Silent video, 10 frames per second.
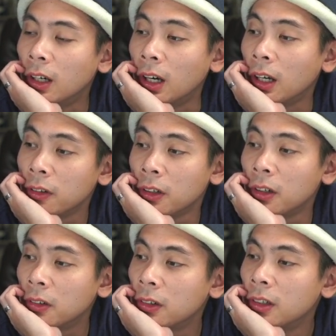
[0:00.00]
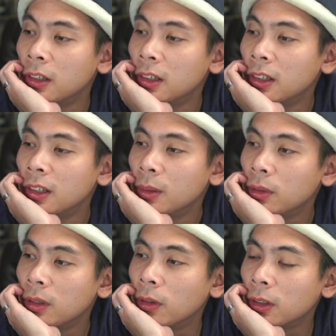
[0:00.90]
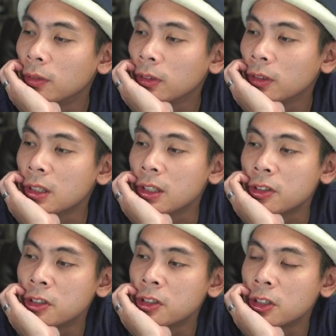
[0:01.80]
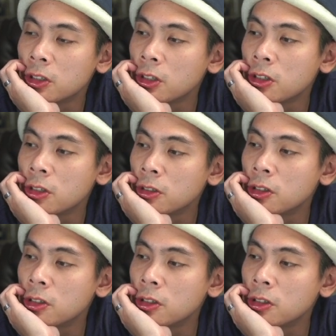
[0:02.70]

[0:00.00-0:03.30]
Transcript: I don't know. Be Wonderful says decisions.